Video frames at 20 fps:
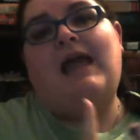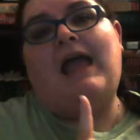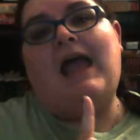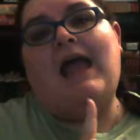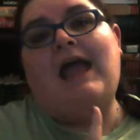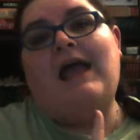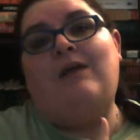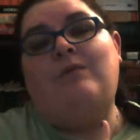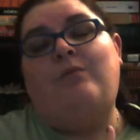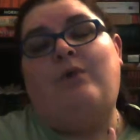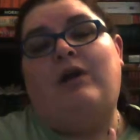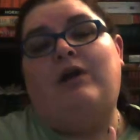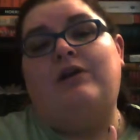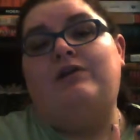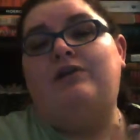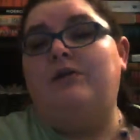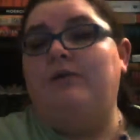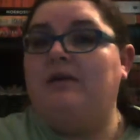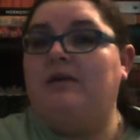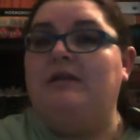and where
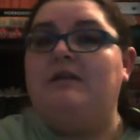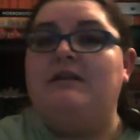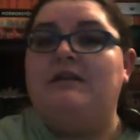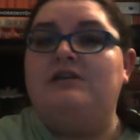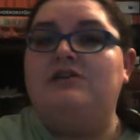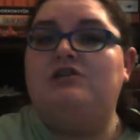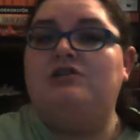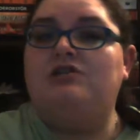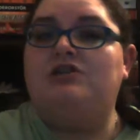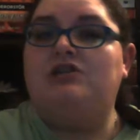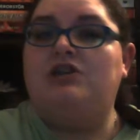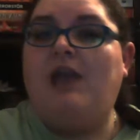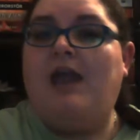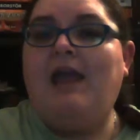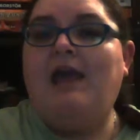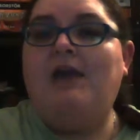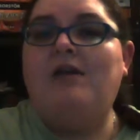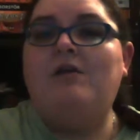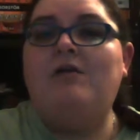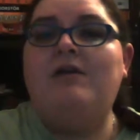you can list your
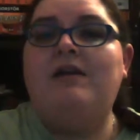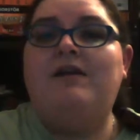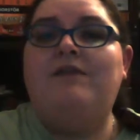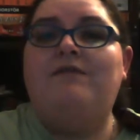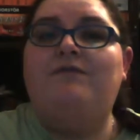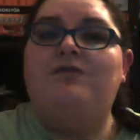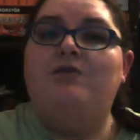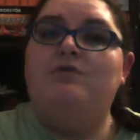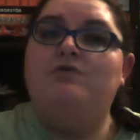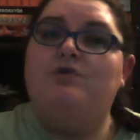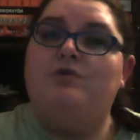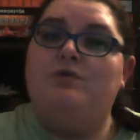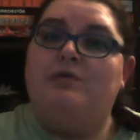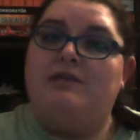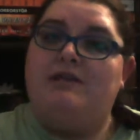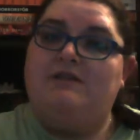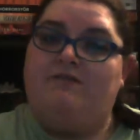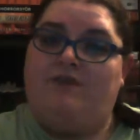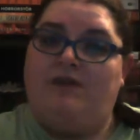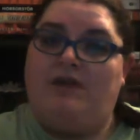channel if you do
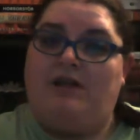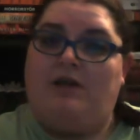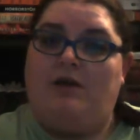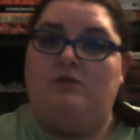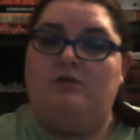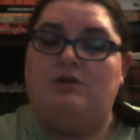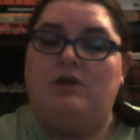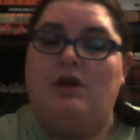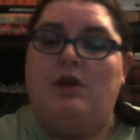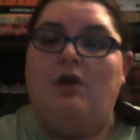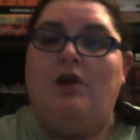these videos.